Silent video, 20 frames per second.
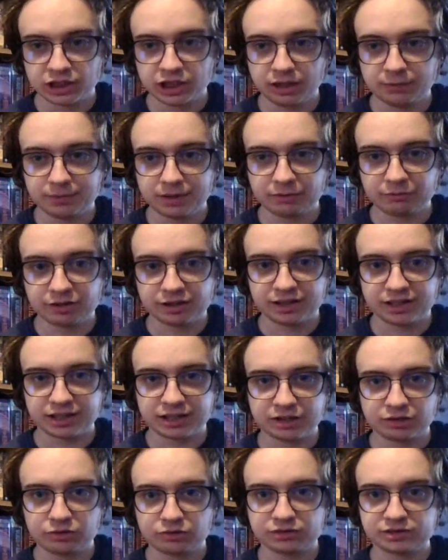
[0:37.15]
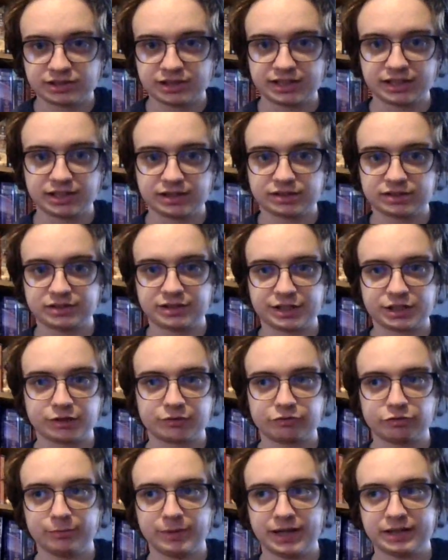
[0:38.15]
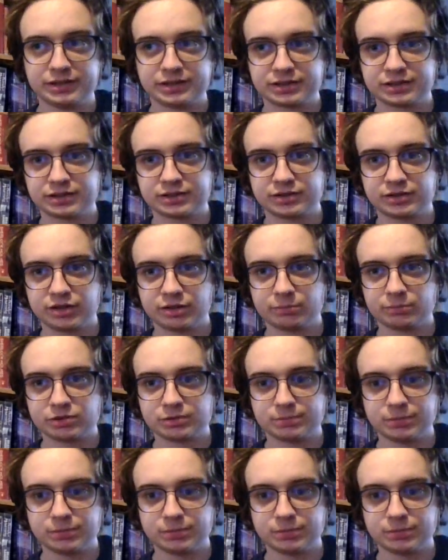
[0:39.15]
I'm not really a huge like stickler for magic systems,